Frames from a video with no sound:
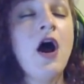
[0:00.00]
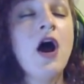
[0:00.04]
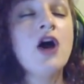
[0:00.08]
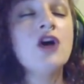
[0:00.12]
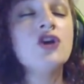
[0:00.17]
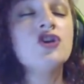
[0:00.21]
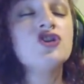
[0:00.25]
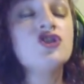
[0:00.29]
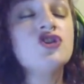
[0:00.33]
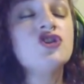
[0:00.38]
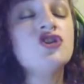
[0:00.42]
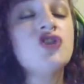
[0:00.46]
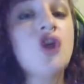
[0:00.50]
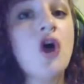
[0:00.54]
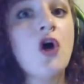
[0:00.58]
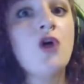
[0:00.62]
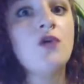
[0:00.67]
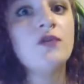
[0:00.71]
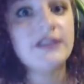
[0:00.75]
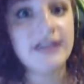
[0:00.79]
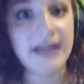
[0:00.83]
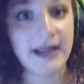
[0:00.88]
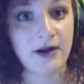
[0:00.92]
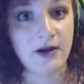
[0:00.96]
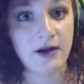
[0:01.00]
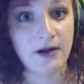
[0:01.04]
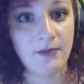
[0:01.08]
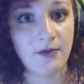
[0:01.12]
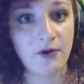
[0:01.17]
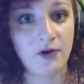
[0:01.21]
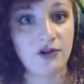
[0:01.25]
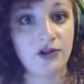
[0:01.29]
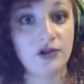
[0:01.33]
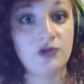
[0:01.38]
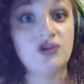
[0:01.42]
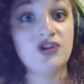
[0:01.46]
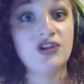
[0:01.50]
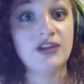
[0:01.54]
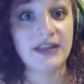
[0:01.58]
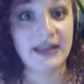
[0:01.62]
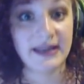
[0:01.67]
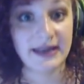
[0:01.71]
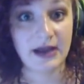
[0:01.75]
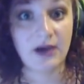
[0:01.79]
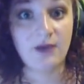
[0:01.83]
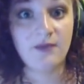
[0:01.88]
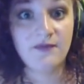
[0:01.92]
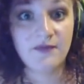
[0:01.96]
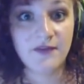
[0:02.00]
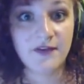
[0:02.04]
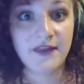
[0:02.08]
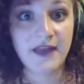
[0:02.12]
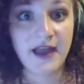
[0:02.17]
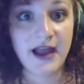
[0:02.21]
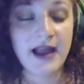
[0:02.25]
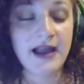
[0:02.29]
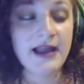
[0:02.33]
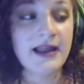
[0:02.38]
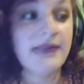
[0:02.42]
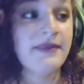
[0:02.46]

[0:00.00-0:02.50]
so terrible you should get help for that